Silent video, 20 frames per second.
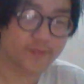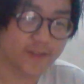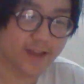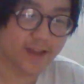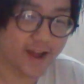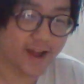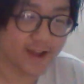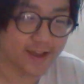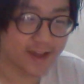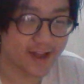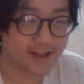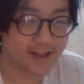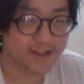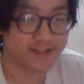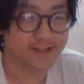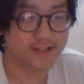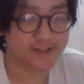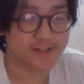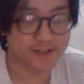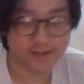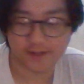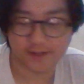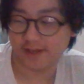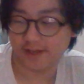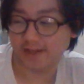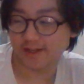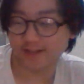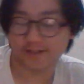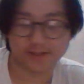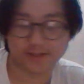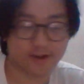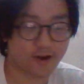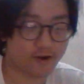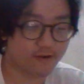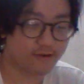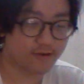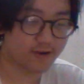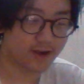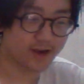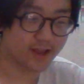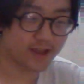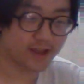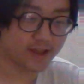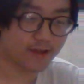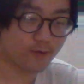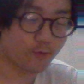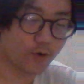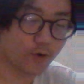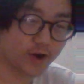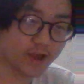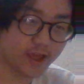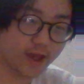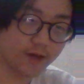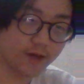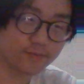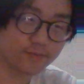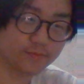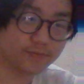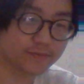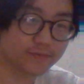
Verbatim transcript: Hi guys, it is currently 1am.